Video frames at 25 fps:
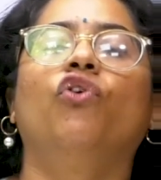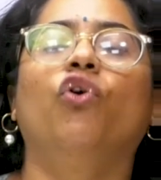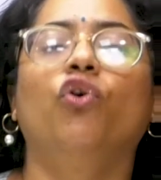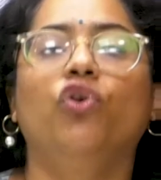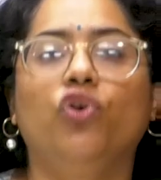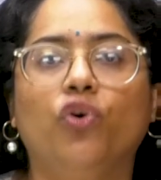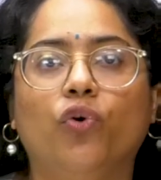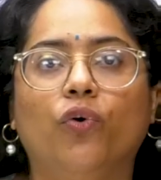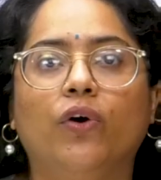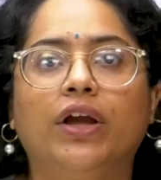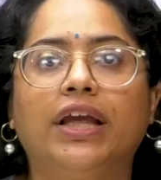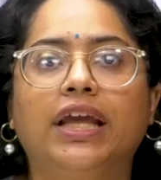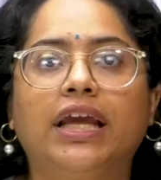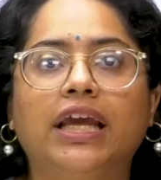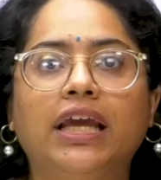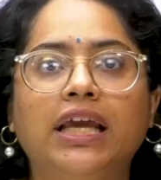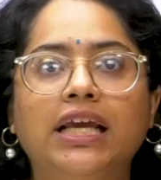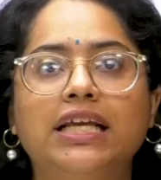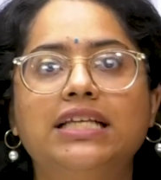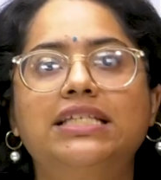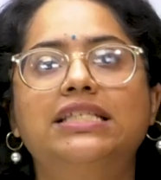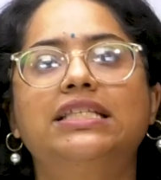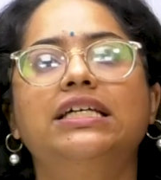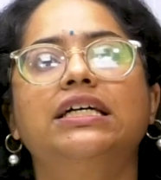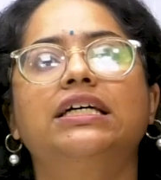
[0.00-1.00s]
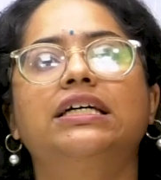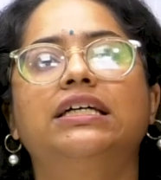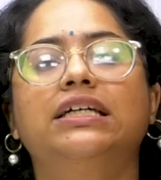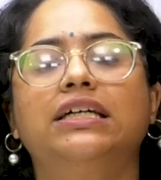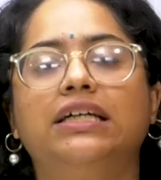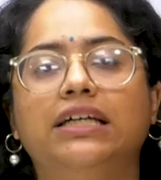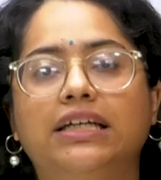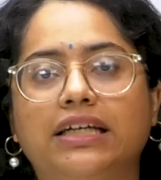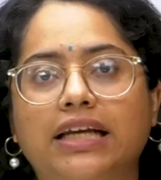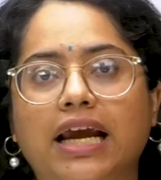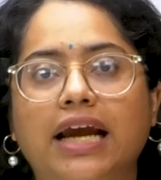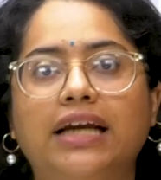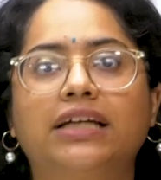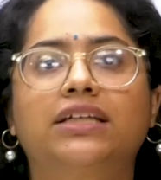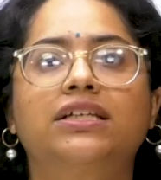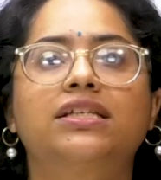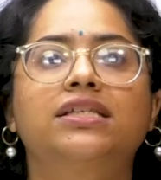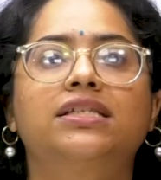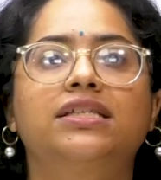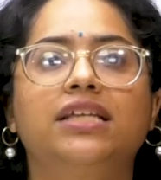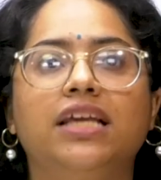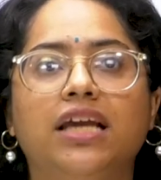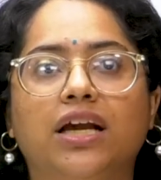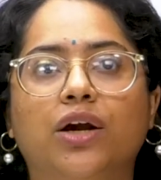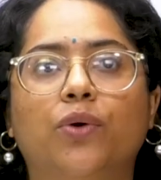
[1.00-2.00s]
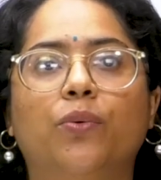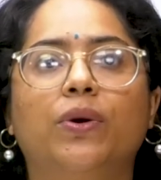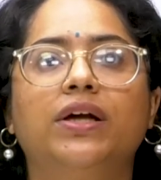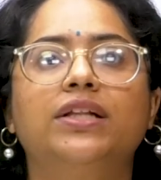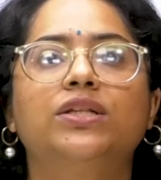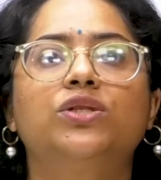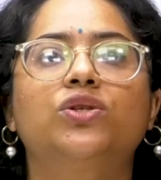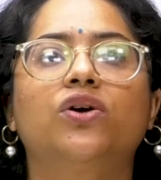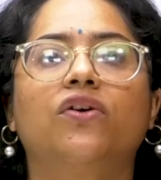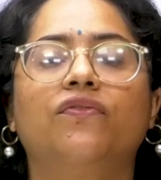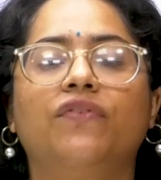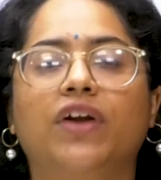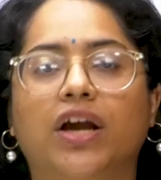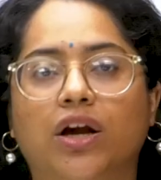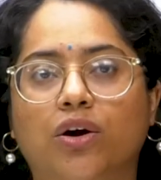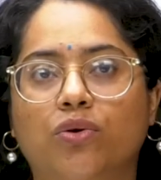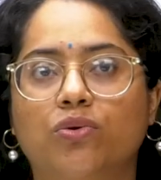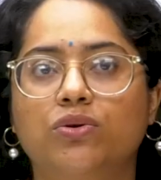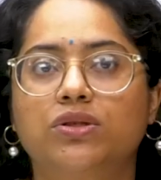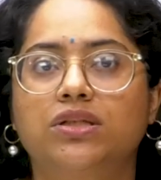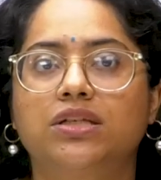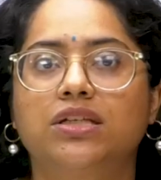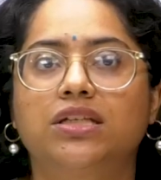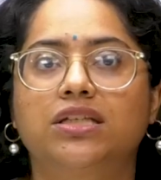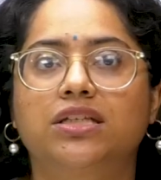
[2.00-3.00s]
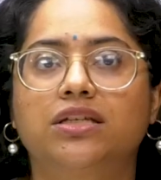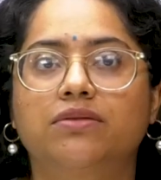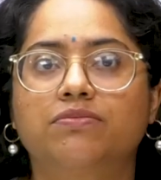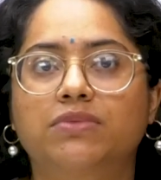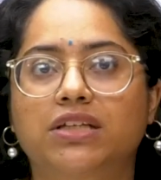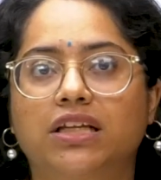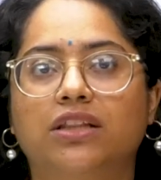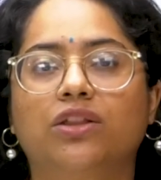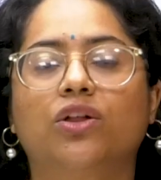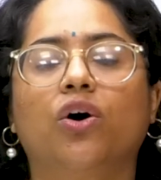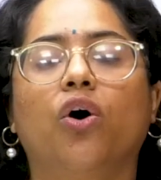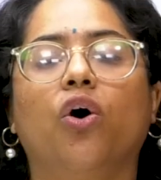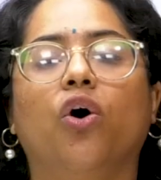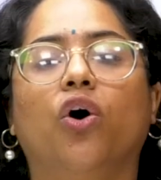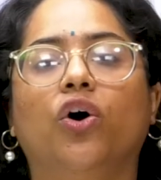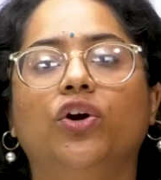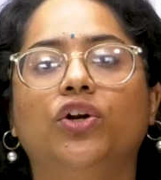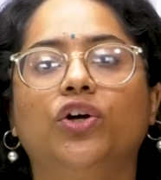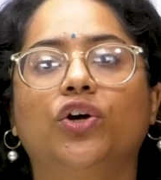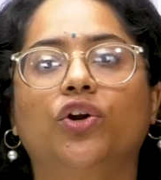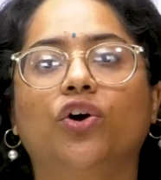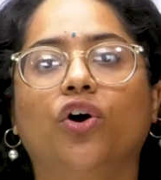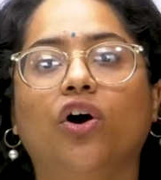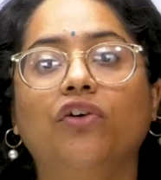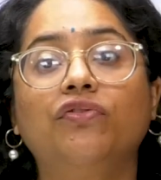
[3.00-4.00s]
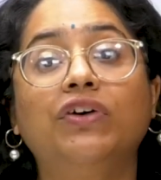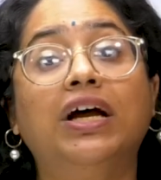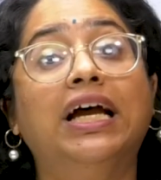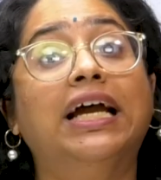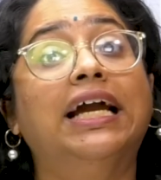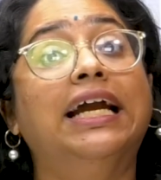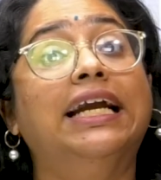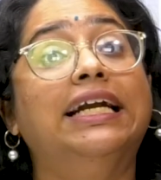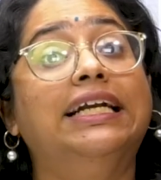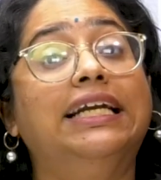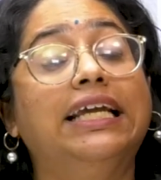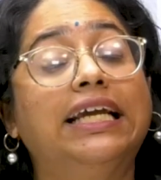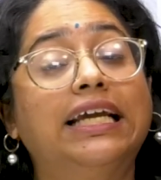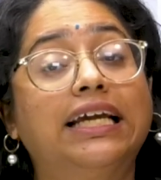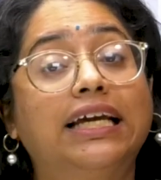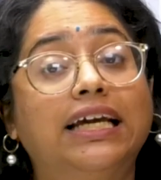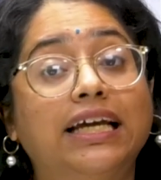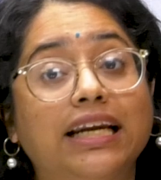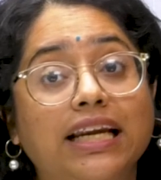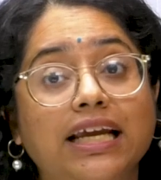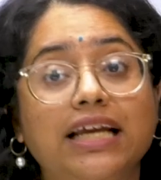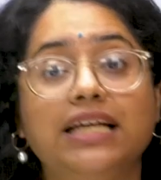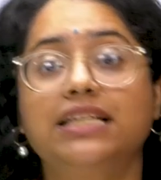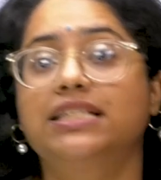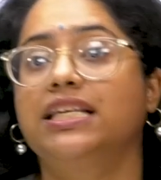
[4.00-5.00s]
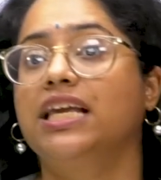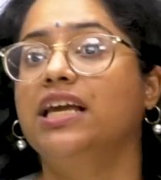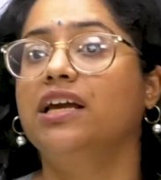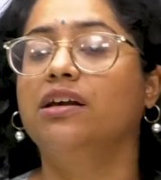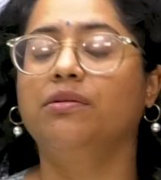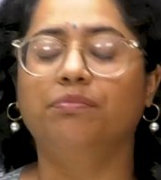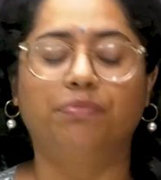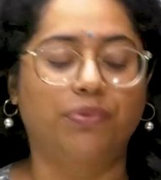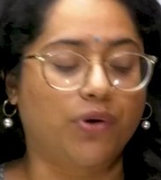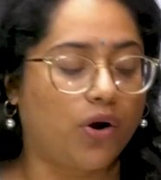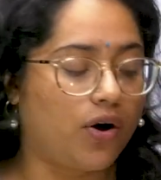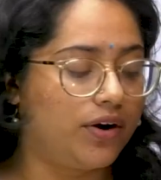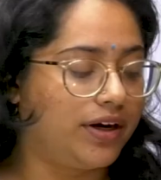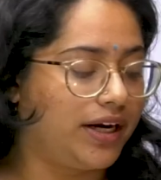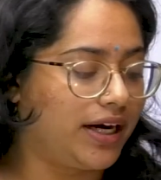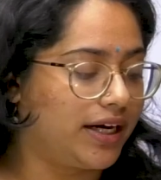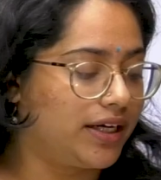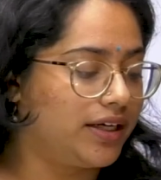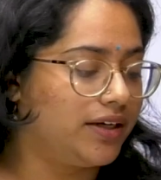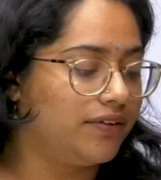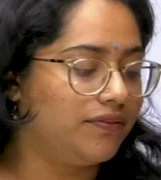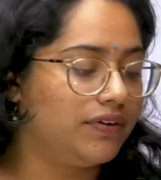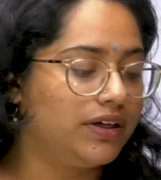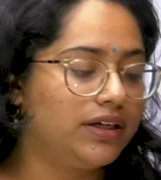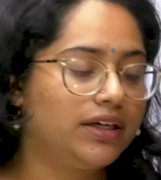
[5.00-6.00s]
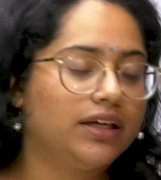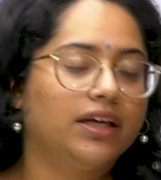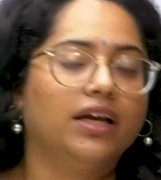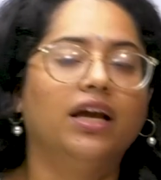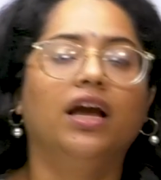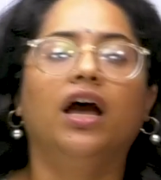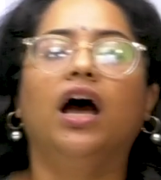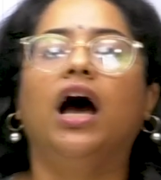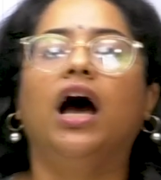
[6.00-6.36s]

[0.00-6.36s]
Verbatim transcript: following is the correct sequence of ecosystems in the order of decreasing productivity?